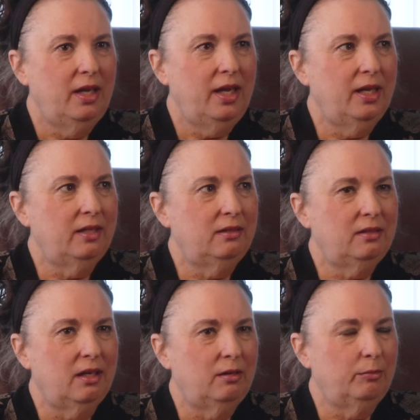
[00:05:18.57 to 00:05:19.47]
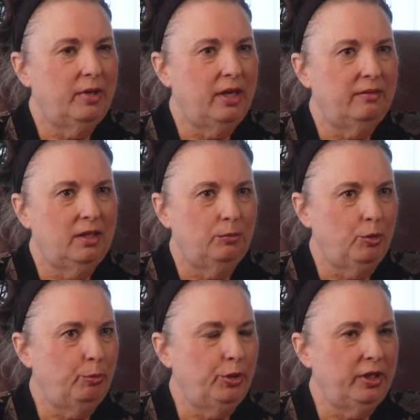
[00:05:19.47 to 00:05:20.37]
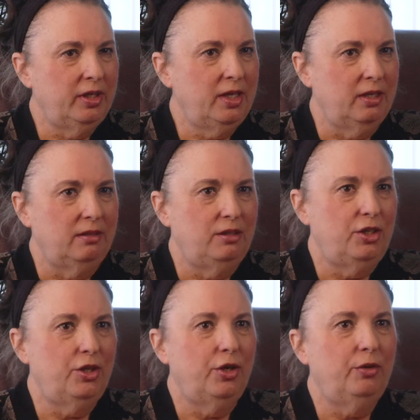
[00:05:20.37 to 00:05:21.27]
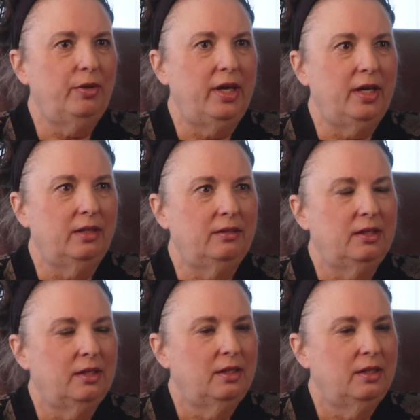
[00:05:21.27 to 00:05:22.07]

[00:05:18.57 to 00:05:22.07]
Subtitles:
and then we'll put it in, you know. And